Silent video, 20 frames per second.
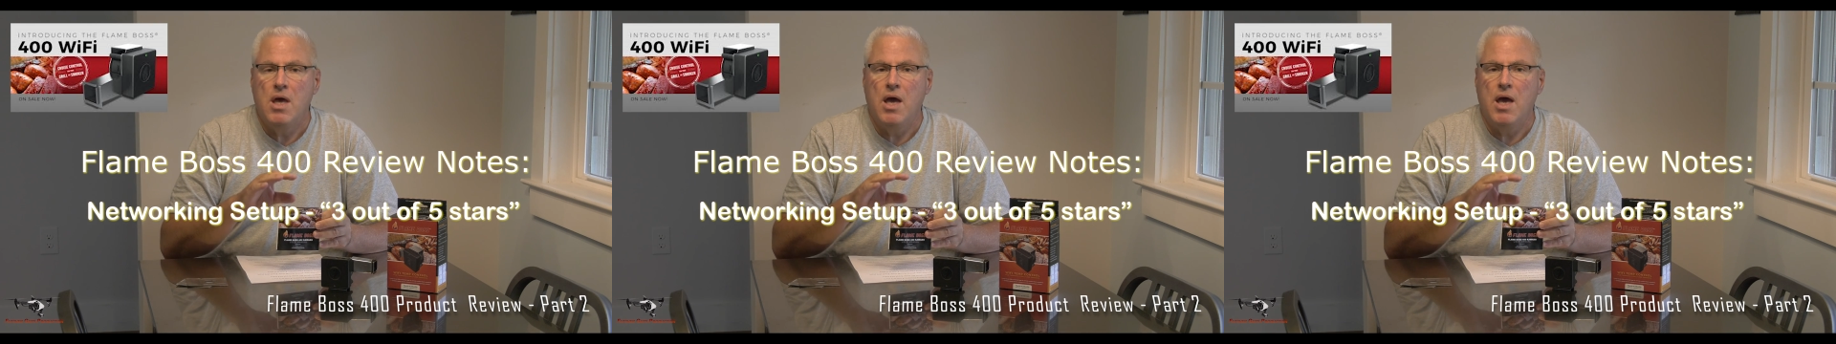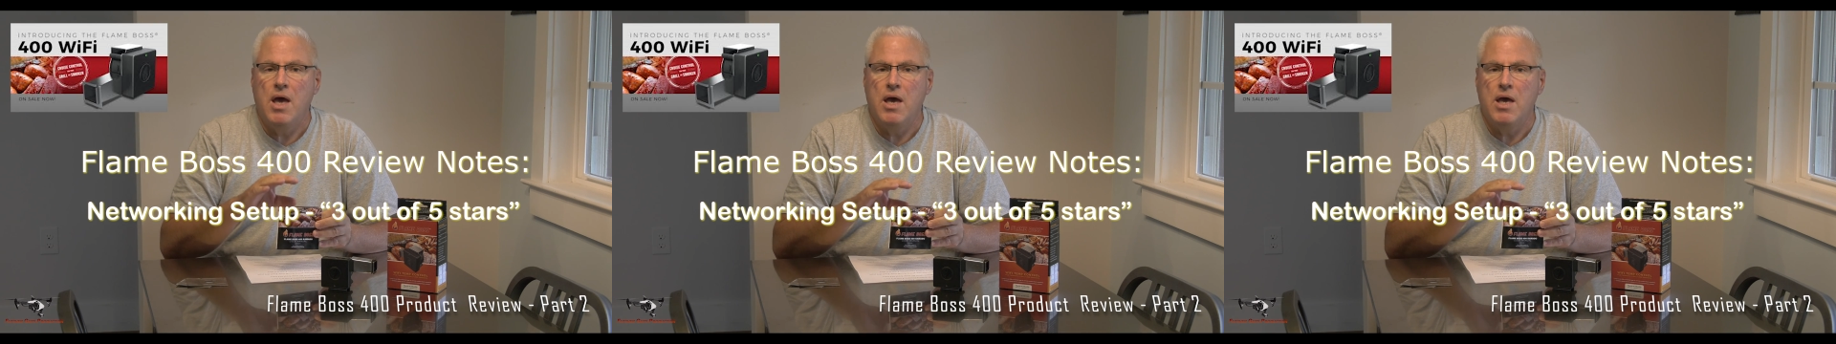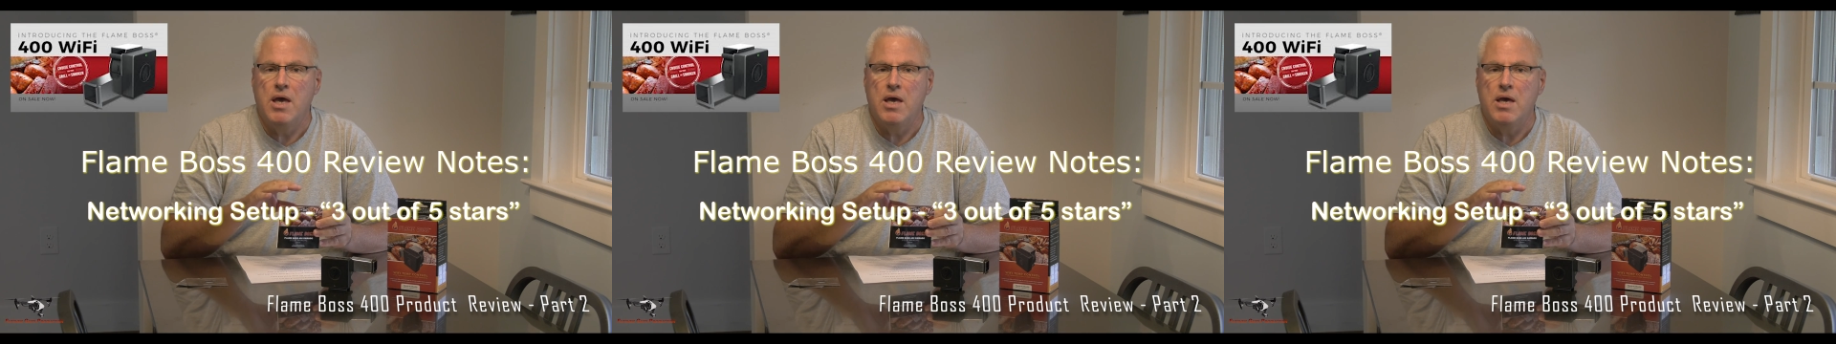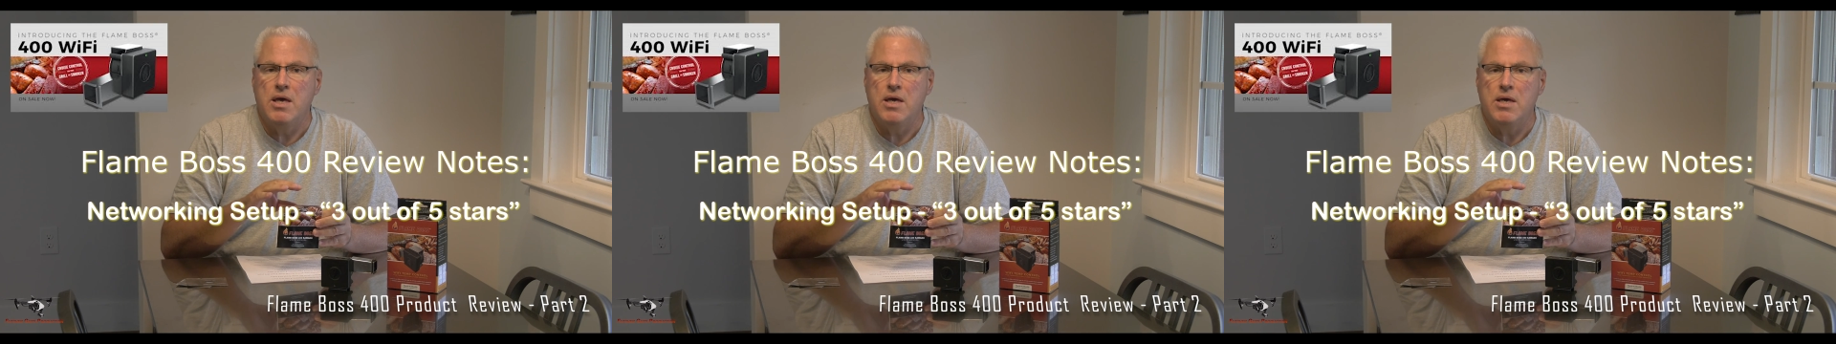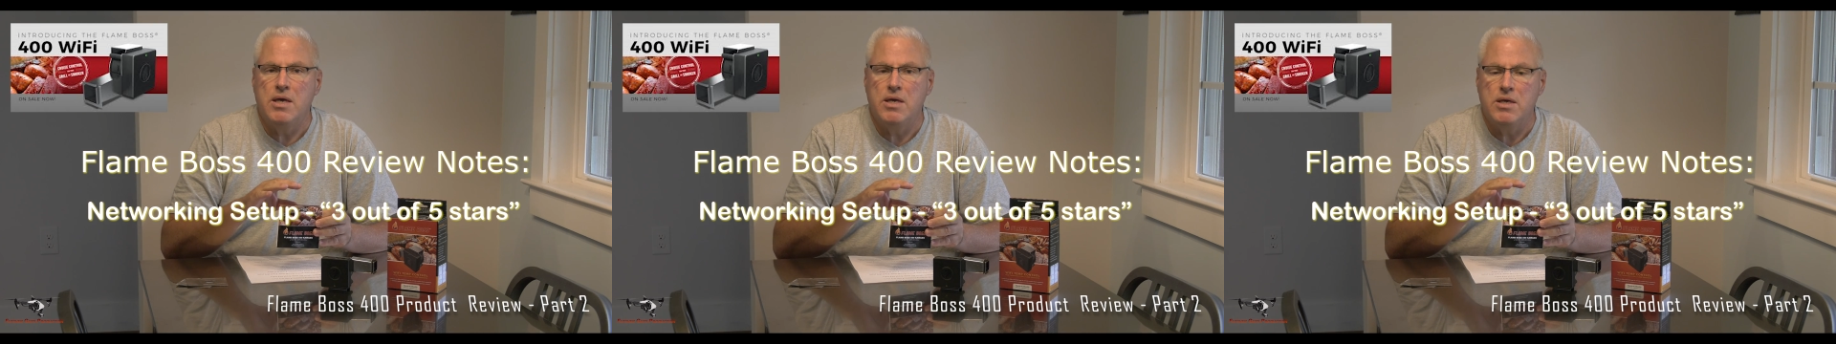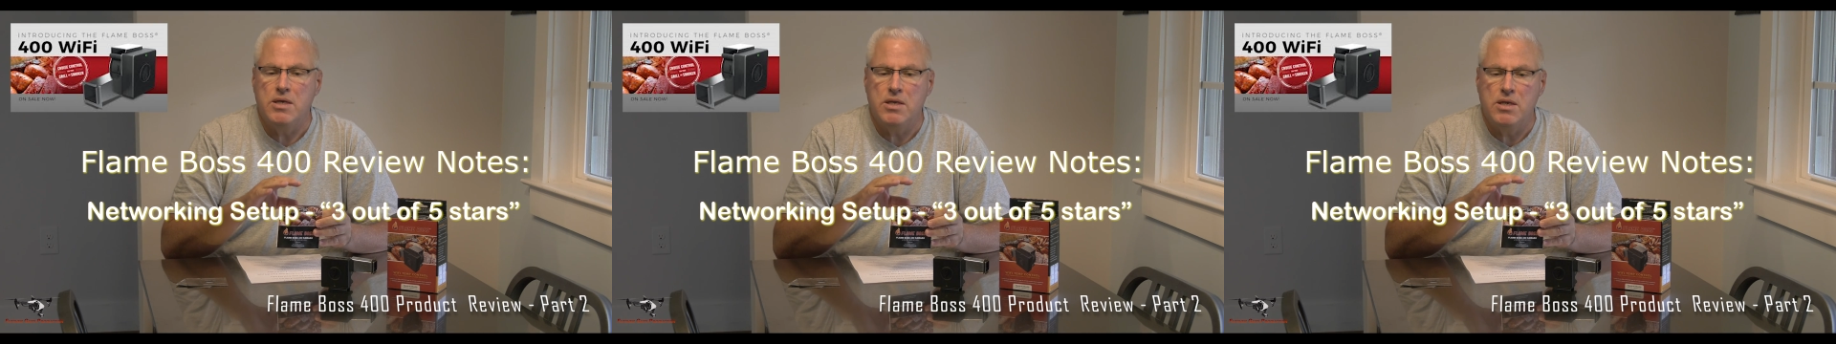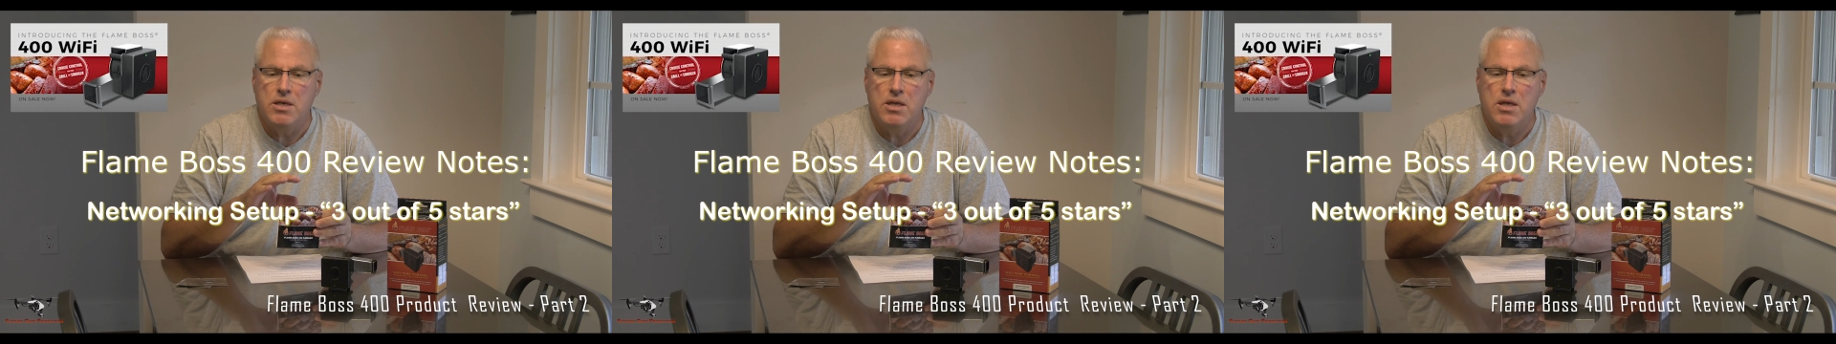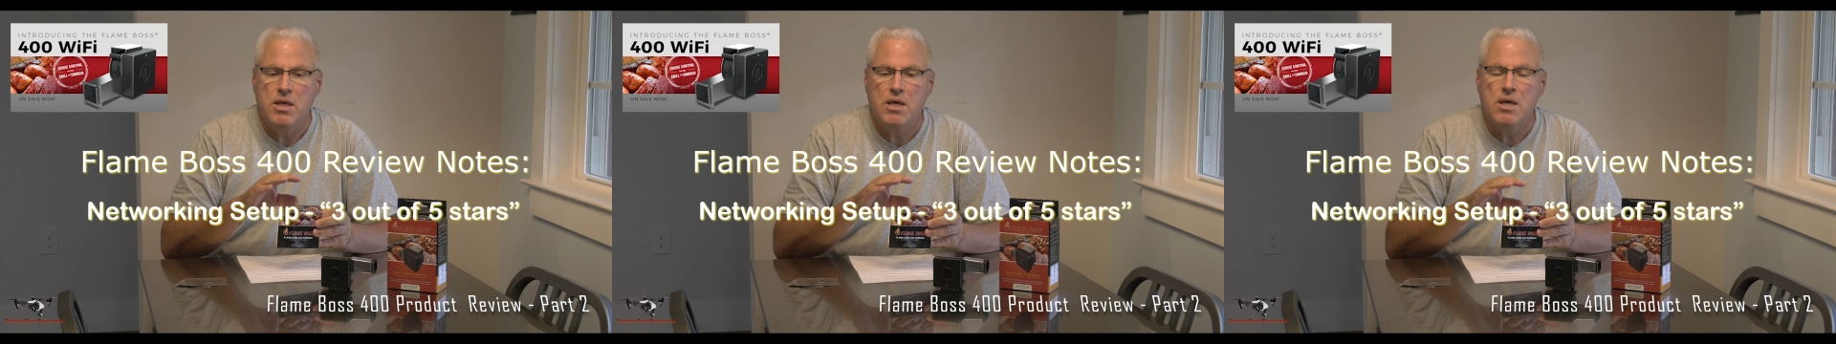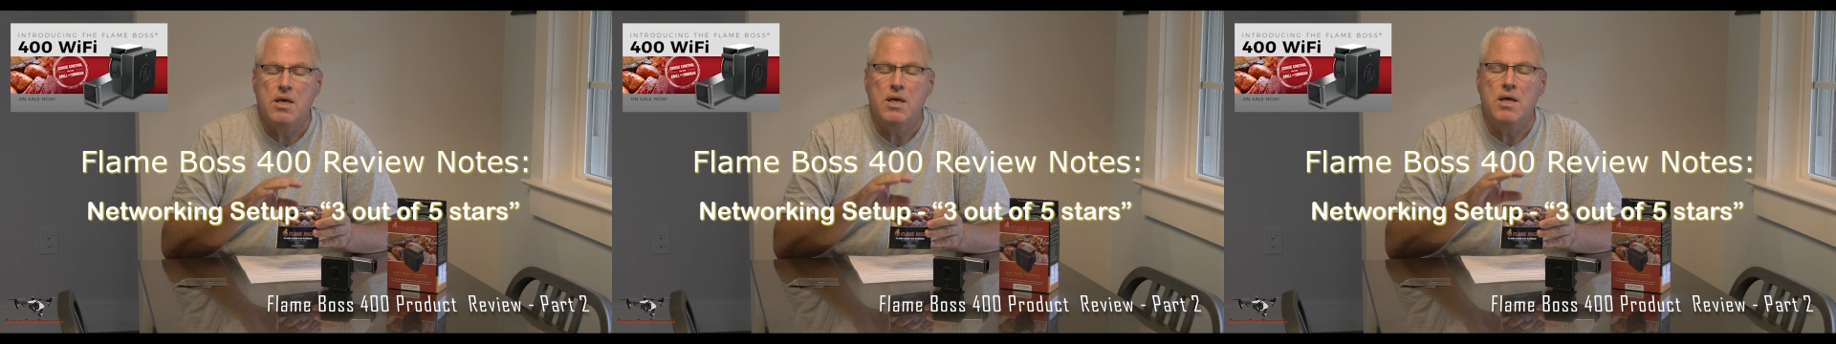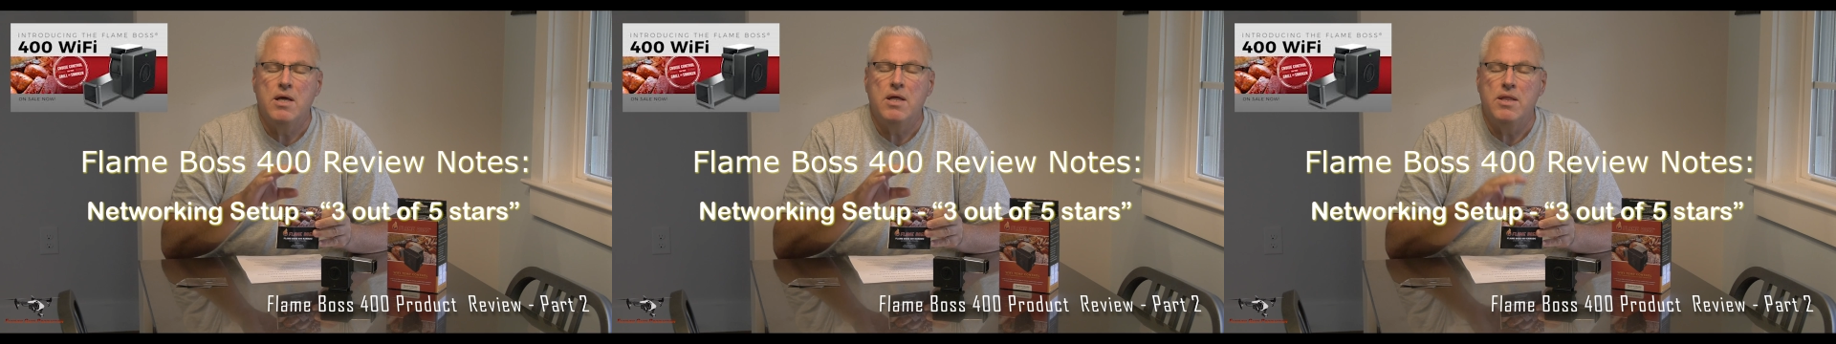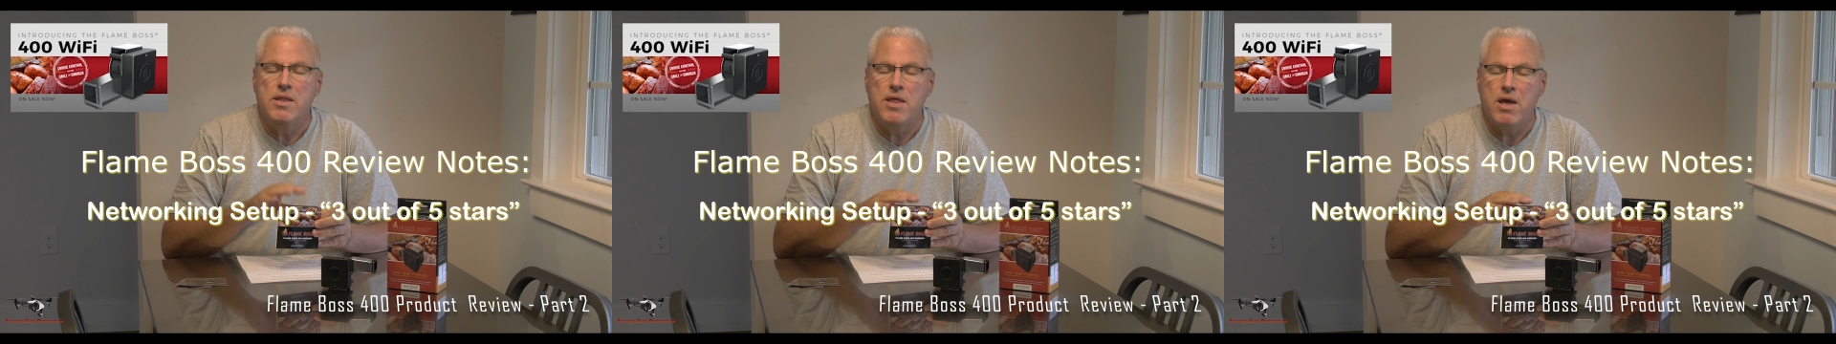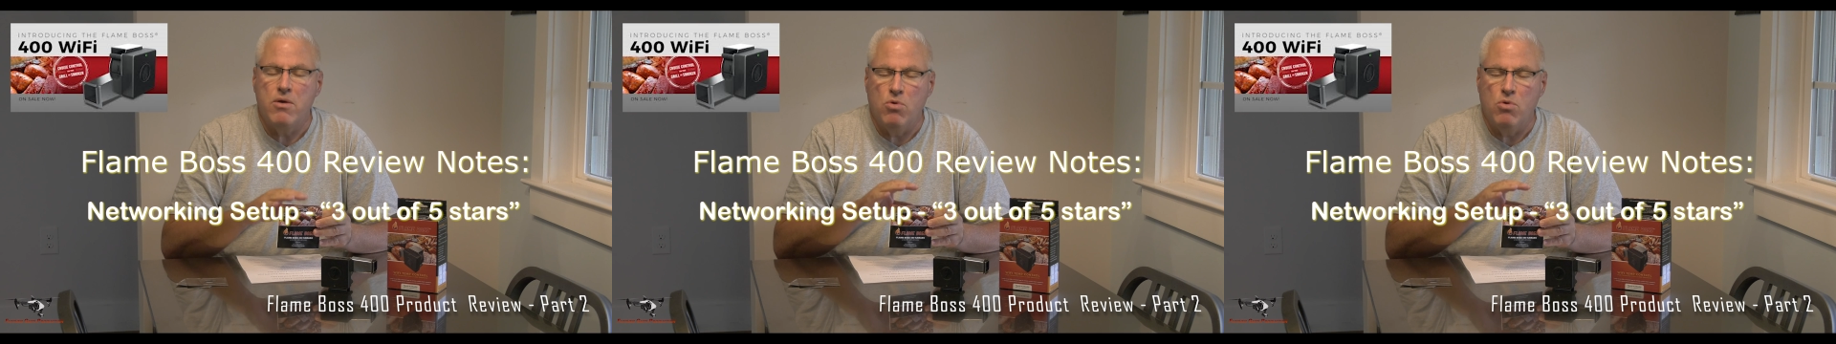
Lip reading: and they